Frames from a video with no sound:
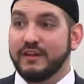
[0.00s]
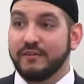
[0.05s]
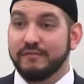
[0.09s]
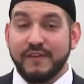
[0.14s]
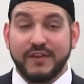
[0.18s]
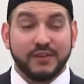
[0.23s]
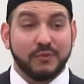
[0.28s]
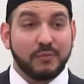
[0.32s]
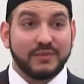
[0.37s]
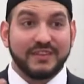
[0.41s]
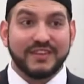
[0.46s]
Our
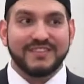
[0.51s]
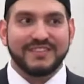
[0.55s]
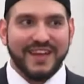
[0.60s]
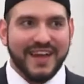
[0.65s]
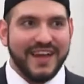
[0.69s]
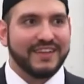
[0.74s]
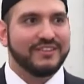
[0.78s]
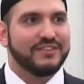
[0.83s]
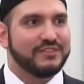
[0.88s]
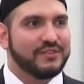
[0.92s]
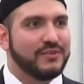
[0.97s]
faces were
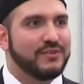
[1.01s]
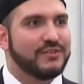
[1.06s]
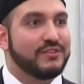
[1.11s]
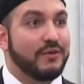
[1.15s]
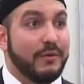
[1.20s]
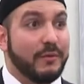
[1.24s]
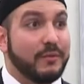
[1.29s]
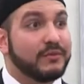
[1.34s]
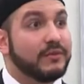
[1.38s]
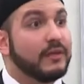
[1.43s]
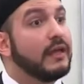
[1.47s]
designed to do
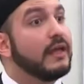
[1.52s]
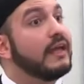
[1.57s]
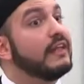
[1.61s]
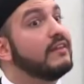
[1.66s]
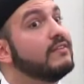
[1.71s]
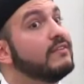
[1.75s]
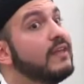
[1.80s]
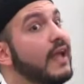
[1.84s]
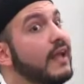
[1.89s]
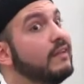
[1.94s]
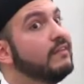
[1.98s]
so. It was
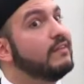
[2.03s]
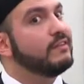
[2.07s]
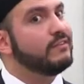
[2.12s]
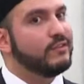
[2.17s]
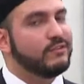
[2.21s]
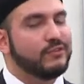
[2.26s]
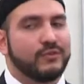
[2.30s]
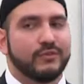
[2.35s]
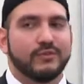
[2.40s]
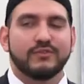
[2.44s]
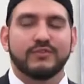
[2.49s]
intended
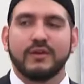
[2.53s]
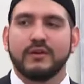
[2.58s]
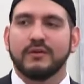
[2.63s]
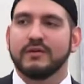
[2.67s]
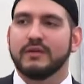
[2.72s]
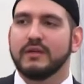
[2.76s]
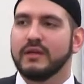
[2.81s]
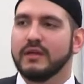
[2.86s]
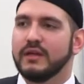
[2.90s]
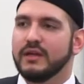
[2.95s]
to do so.